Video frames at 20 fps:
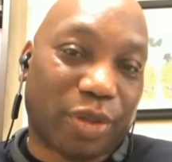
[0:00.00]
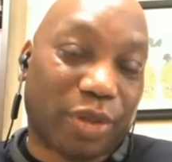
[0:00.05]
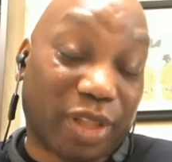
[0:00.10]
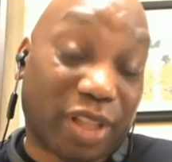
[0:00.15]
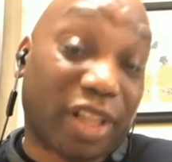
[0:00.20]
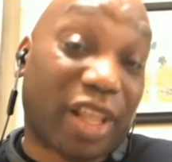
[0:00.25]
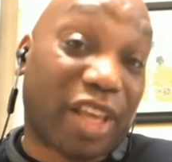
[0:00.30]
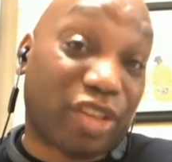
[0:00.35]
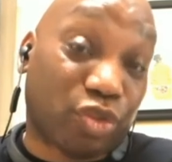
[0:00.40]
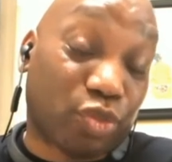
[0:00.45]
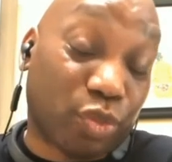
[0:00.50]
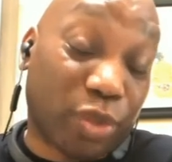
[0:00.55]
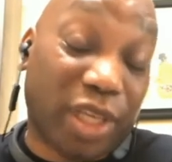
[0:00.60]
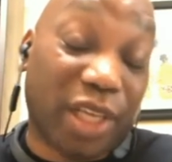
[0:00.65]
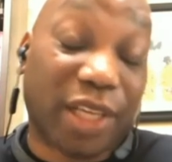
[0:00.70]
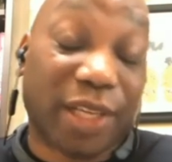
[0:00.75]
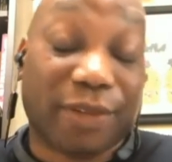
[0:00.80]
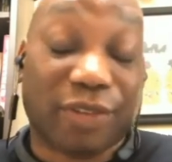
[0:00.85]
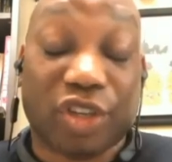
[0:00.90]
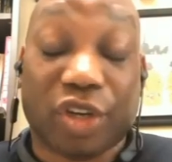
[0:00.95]
the last
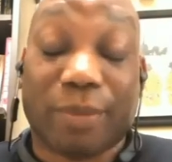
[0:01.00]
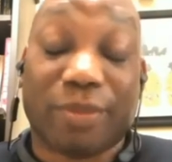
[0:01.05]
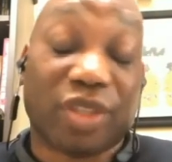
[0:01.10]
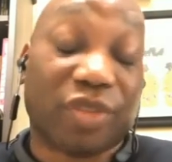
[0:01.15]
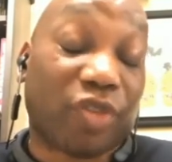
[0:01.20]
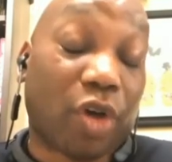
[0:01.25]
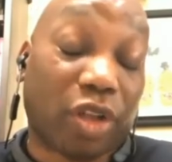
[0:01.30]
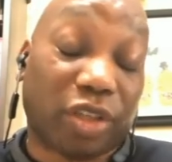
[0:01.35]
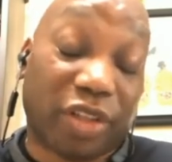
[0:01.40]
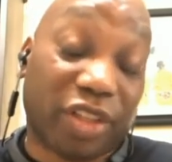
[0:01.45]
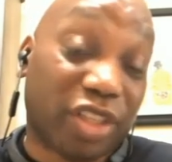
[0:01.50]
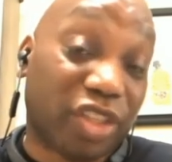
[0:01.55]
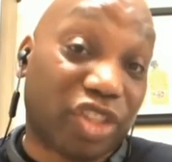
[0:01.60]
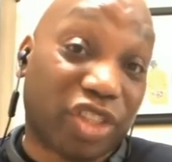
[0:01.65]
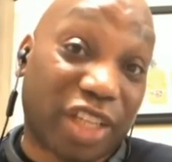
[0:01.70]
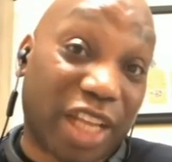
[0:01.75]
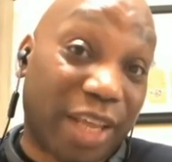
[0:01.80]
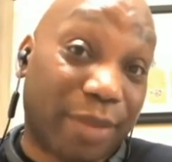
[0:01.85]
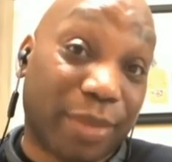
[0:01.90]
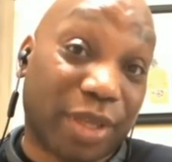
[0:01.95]
week in terms of all of these
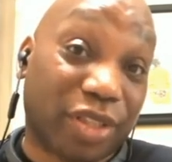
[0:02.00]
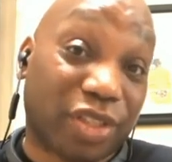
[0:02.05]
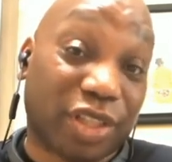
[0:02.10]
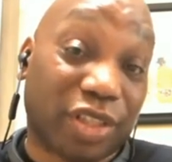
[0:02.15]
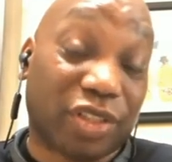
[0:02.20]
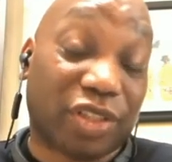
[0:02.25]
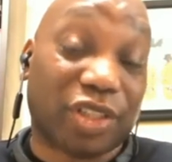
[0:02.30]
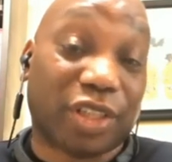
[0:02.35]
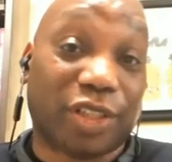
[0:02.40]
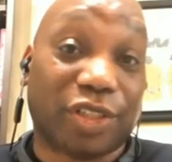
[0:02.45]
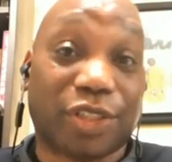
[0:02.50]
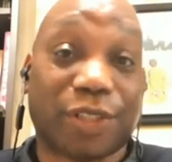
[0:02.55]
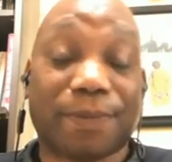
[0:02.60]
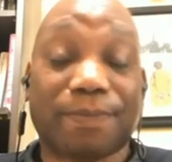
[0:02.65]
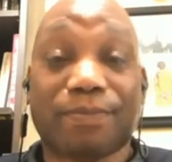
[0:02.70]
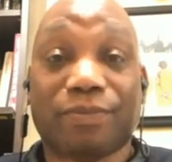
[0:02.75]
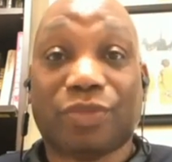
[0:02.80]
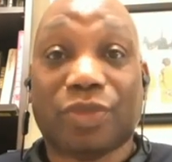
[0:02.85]
statements and such,